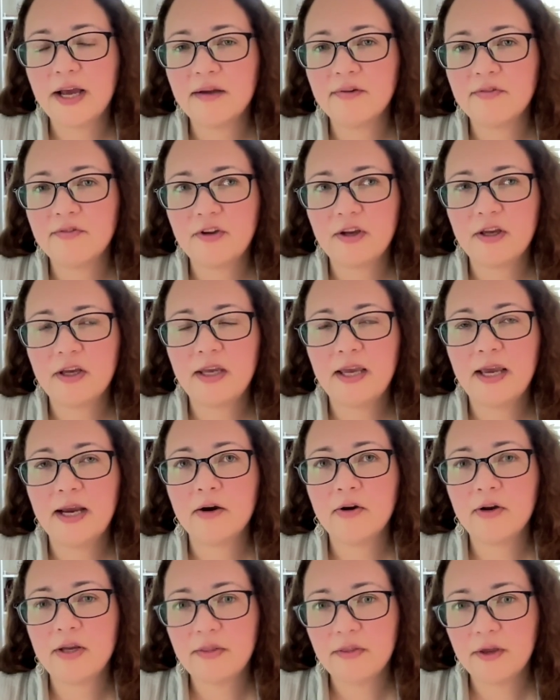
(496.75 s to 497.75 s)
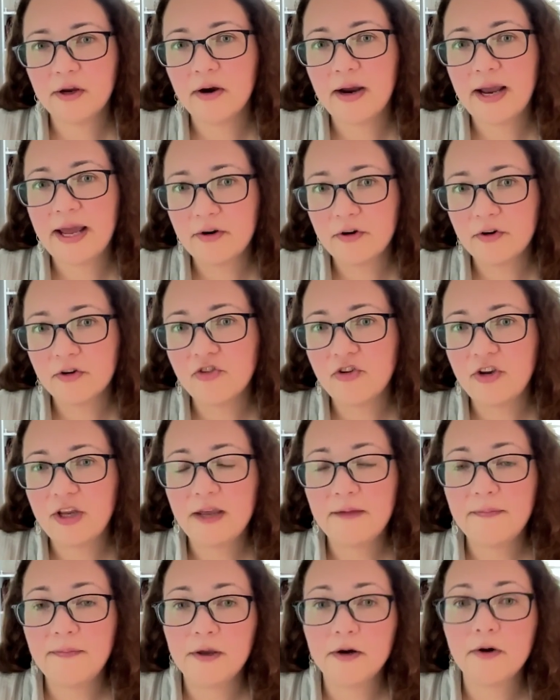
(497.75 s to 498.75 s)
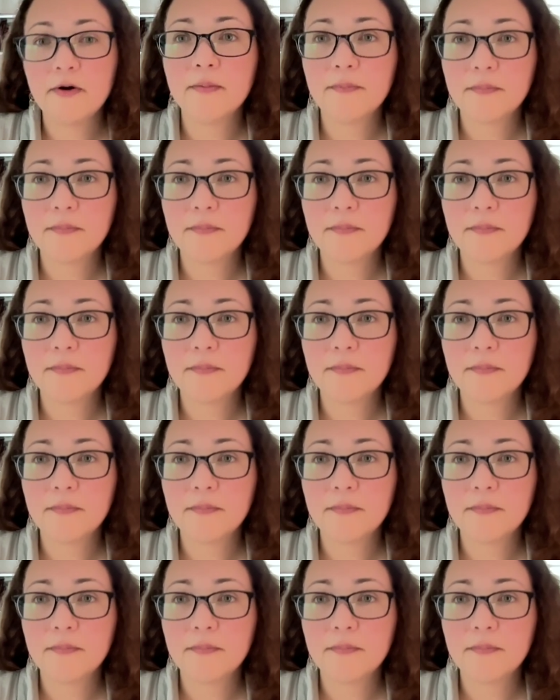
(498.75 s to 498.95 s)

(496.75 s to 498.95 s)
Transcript: have to carry their energy and their